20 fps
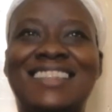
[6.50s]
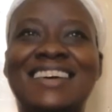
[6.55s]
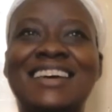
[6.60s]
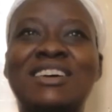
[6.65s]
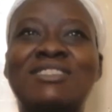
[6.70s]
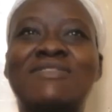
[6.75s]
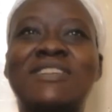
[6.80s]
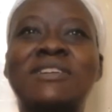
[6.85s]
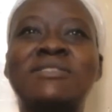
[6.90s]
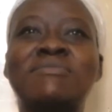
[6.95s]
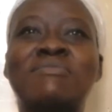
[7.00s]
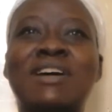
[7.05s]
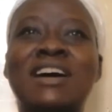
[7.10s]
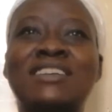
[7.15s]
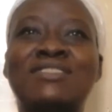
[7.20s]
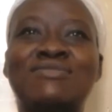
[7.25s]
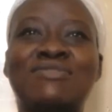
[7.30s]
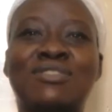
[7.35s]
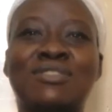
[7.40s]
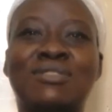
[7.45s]
Thank you very
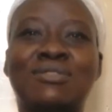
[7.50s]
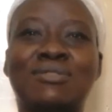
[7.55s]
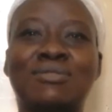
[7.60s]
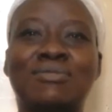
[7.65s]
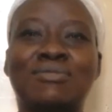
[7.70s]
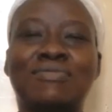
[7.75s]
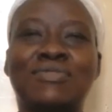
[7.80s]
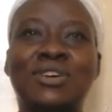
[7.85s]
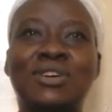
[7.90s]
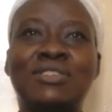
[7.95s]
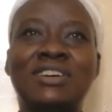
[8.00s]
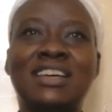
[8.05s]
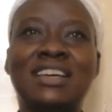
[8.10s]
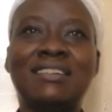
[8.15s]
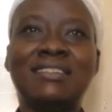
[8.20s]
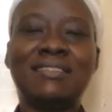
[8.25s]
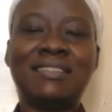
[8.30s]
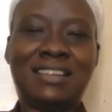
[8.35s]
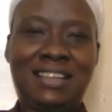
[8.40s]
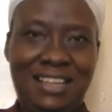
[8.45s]
much for
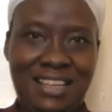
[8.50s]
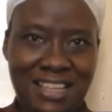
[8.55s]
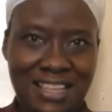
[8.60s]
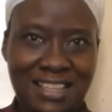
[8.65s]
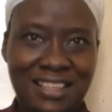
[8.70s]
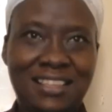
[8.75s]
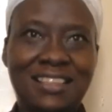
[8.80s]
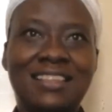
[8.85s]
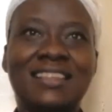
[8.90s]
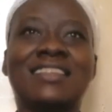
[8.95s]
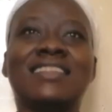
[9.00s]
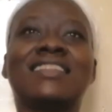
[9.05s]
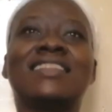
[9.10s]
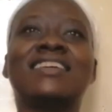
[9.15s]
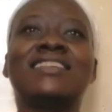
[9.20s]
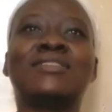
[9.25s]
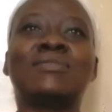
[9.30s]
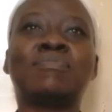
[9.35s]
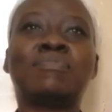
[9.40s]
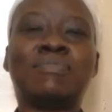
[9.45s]
viewing
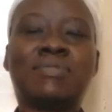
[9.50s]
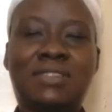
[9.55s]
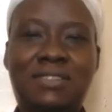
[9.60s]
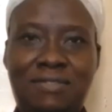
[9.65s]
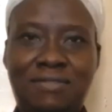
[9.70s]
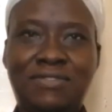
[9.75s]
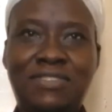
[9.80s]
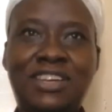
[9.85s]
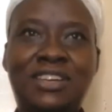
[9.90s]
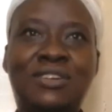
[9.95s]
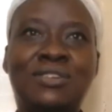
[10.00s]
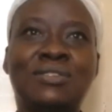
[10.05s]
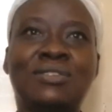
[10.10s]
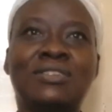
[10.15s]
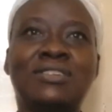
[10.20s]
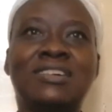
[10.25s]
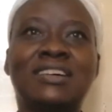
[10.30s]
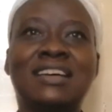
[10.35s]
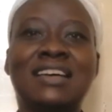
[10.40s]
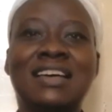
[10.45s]
this video.
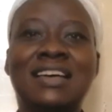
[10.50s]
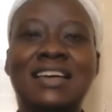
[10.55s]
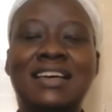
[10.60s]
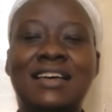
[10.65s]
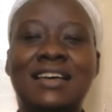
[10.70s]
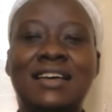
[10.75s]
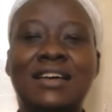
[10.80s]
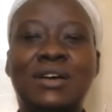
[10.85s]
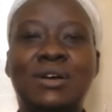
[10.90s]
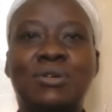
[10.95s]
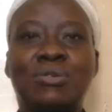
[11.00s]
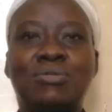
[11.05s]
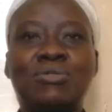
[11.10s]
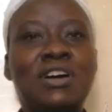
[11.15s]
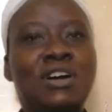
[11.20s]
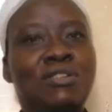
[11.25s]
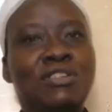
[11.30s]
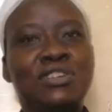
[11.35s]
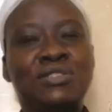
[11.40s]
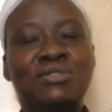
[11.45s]

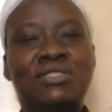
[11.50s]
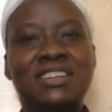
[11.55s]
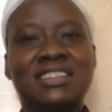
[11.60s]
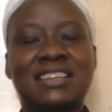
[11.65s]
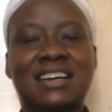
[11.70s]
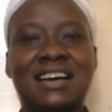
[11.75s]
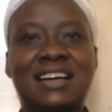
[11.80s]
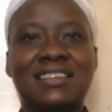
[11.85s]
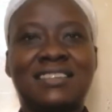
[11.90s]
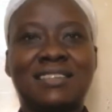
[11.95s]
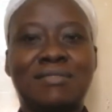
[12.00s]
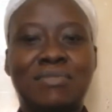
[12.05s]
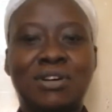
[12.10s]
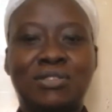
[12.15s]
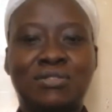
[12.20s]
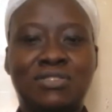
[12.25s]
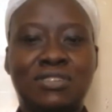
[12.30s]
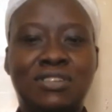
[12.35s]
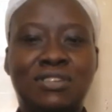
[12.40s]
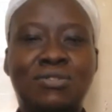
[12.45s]
We are going to discuss
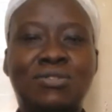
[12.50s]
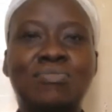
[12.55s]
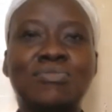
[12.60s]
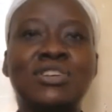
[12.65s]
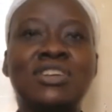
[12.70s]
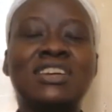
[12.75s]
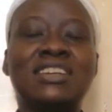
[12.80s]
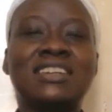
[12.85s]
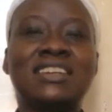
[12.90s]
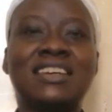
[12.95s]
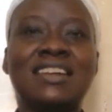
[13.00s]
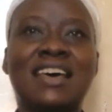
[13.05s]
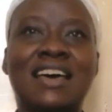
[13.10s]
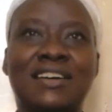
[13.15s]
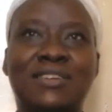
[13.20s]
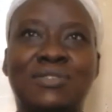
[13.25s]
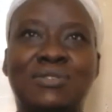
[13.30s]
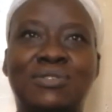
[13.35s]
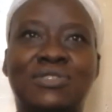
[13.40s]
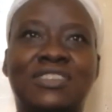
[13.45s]
about community
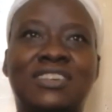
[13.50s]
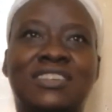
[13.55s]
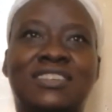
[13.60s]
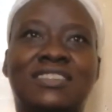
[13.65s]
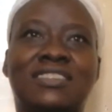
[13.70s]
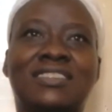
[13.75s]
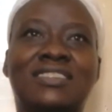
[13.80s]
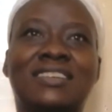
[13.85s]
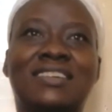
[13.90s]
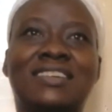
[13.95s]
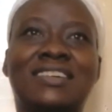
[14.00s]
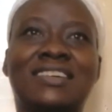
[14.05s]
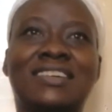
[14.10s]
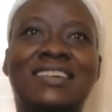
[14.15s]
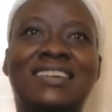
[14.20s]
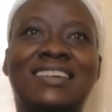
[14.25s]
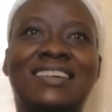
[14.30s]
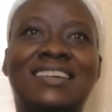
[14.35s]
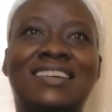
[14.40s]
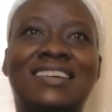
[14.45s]
diagnosis.
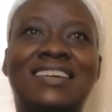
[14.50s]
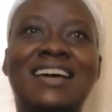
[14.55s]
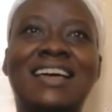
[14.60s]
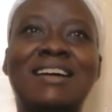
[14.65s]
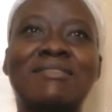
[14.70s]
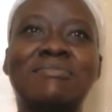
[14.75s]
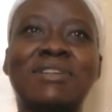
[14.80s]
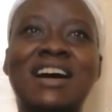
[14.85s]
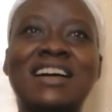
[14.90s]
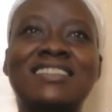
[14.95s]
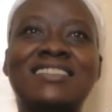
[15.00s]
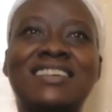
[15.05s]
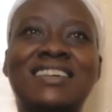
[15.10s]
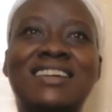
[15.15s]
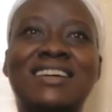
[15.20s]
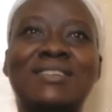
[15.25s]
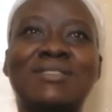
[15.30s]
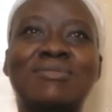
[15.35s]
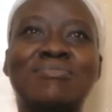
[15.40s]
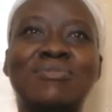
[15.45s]
I am
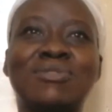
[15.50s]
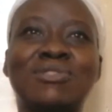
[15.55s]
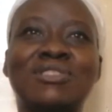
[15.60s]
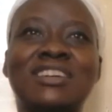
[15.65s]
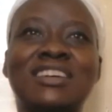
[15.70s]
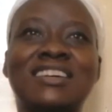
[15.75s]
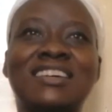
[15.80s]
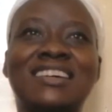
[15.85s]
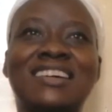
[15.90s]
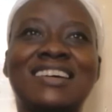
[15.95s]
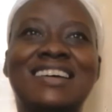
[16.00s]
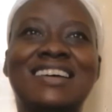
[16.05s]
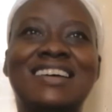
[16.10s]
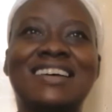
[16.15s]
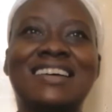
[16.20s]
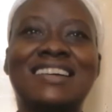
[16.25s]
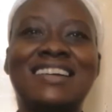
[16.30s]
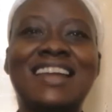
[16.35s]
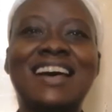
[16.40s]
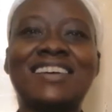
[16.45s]
Angela Omondi,
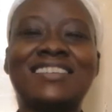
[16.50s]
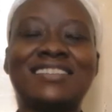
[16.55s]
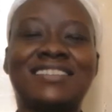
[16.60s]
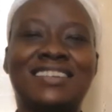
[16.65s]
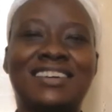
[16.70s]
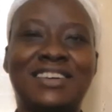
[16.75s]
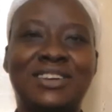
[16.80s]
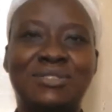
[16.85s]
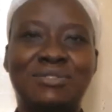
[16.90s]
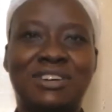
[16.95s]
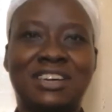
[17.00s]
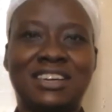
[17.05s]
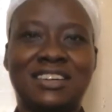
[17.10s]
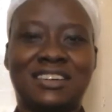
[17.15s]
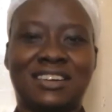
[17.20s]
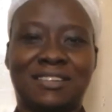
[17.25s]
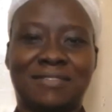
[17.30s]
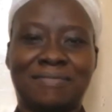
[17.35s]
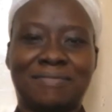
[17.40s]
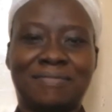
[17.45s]
nurse
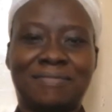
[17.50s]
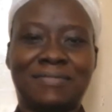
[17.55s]
educator.